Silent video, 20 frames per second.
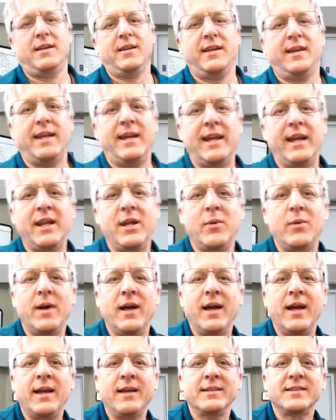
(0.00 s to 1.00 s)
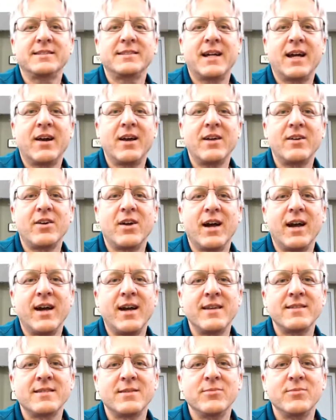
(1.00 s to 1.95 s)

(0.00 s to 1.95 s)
Anyway, sorry guys.